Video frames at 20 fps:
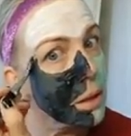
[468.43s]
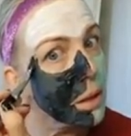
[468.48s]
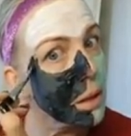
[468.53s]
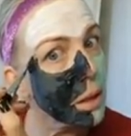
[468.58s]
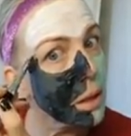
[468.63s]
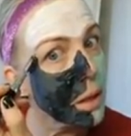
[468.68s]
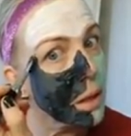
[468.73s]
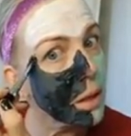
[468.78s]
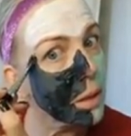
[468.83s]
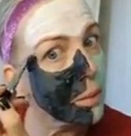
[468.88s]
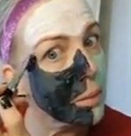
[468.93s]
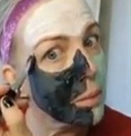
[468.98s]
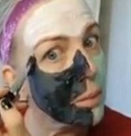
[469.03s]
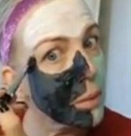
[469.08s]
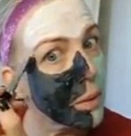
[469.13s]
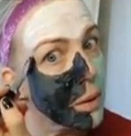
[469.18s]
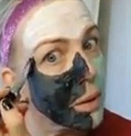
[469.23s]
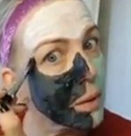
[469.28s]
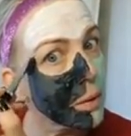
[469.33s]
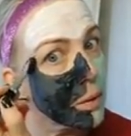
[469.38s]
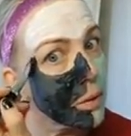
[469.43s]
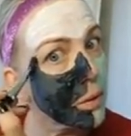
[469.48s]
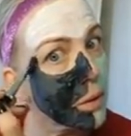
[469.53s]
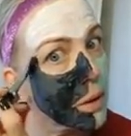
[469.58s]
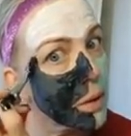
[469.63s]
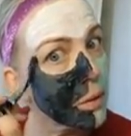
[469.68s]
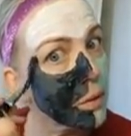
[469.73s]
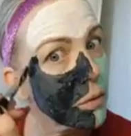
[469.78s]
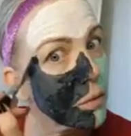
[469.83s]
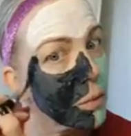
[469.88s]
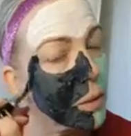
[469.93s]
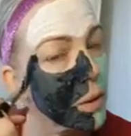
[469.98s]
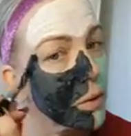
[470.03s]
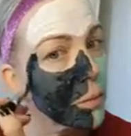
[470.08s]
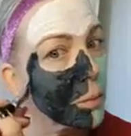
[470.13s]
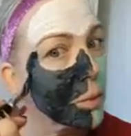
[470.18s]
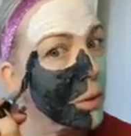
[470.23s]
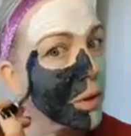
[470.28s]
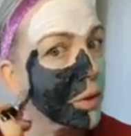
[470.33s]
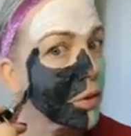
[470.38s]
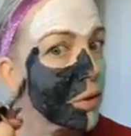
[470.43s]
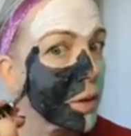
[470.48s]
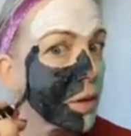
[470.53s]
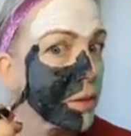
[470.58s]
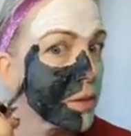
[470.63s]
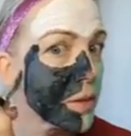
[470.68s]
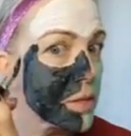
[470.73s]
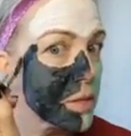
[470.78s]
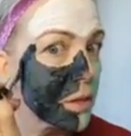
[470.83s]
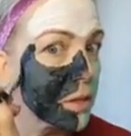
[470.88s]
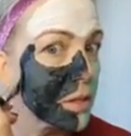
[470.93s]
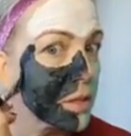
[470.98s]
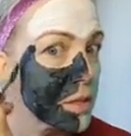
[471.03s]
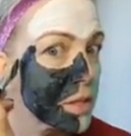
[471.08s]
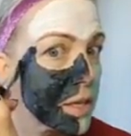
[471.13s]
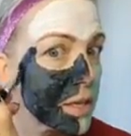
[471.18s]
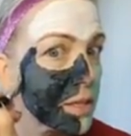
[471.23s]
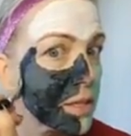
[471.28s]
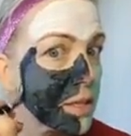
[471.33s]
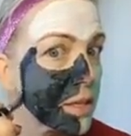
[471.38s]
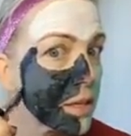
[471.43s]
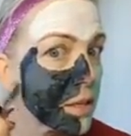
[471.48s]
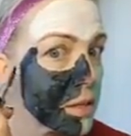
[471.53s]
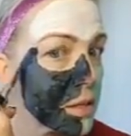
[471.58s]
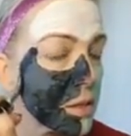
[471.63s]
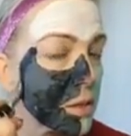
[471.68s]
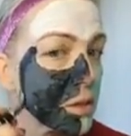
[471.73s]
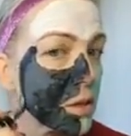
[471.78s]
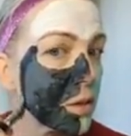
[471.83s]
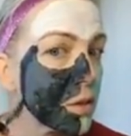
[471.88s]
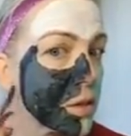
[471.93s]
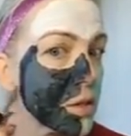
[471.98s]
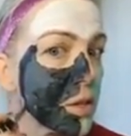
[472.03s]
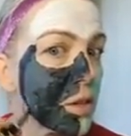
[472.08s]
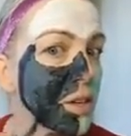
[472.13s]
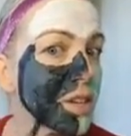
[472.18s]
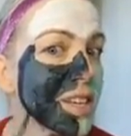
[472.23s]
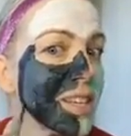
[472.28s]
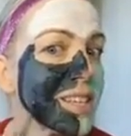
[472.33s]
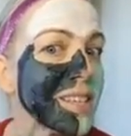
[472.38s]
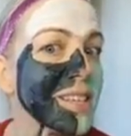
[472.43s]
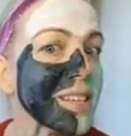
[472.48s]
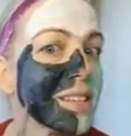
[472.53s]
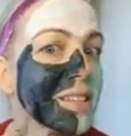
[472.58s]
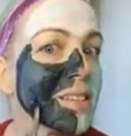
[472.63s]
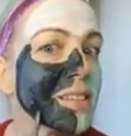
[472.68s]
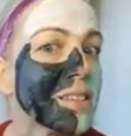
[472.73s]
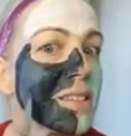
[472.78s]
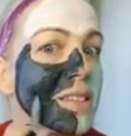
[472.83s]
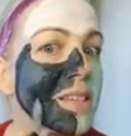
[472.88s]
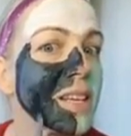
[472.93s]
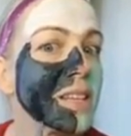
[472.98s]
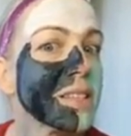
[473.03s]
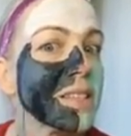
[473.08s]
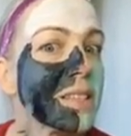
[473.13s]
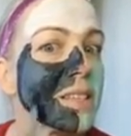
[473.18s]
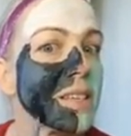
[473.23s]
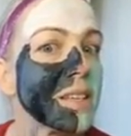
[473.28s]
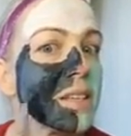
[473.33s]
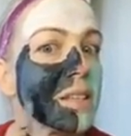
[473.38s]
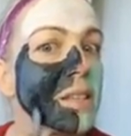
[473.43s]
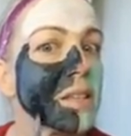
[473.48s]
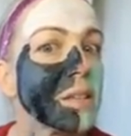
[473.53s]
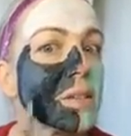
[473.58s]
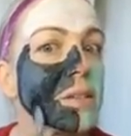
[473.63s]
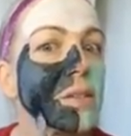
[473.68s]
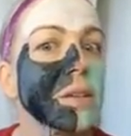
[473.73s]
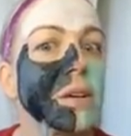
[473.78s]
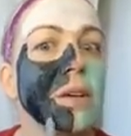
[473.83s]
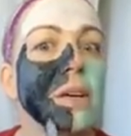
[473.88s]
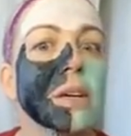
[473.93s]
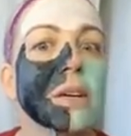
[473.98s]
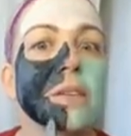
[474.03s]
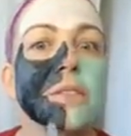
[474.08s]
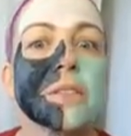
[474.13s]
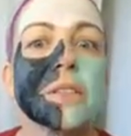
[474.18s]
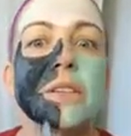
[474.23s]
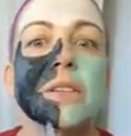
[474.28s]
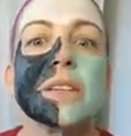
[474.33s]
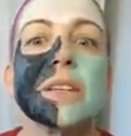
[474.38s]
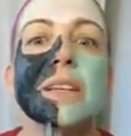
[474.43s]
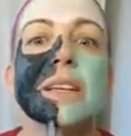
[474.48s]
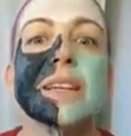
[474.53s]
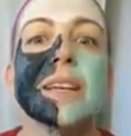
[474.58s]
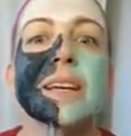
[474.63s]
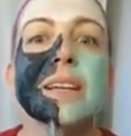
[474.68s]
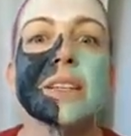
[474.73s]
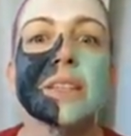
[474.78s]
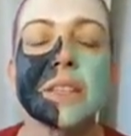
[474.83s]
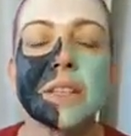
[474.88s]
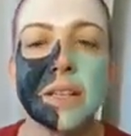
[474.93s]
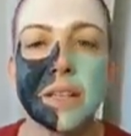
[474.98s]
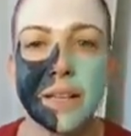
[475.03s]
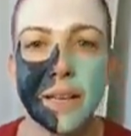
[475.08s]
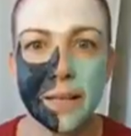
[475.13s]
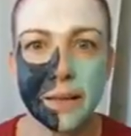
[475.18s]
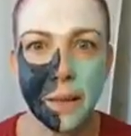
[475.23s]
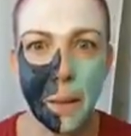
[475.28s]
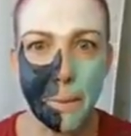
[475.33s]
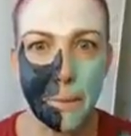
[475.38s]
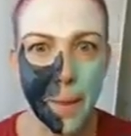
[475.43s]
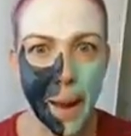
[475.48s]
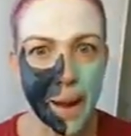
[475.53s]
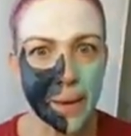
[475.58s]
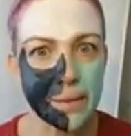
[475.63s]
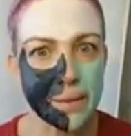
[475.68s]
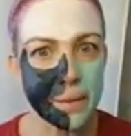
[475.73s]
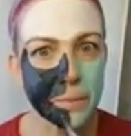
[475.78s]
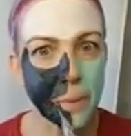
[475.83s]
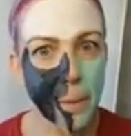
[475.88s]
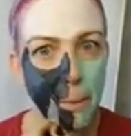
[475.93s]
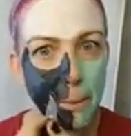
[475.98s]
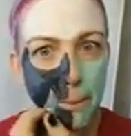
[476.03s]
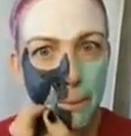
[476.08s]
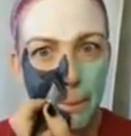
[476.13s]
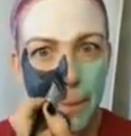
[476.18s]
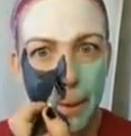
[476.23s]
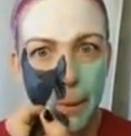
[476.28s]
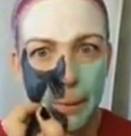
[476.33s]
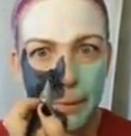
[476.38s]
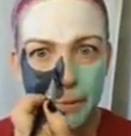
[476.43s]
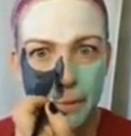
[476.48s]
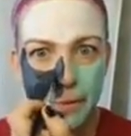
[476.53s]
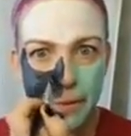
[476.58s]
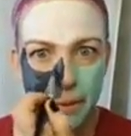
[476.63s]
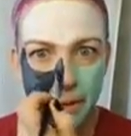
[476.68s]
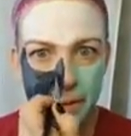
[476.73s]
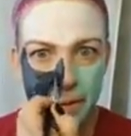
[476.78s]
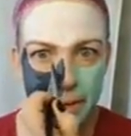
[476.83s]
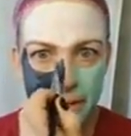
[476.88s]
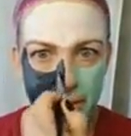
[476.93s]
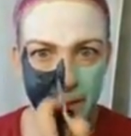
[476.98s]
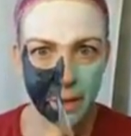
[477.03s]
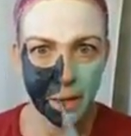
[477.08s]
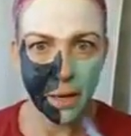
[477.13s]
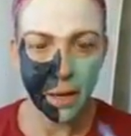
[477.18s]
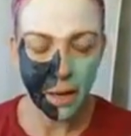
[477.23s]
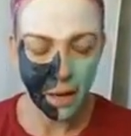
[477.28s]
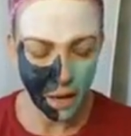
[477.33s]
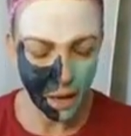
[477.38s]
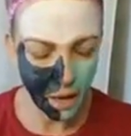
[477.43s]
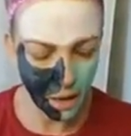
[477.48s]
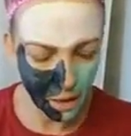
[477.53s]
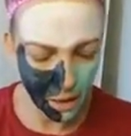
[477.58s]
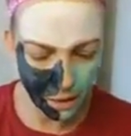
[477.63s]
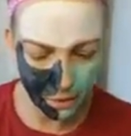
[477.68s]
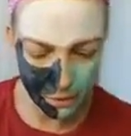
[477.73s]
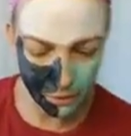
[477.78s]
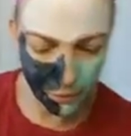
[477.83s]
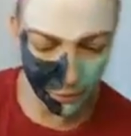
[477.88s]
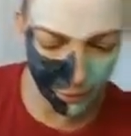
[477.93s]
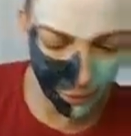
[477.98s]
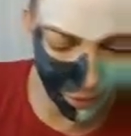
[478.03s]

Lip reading: it's pretty thick and there's a lot of dead skin cells on there. So you need to get those dead skin cells off so you can actually get the maximum benefits of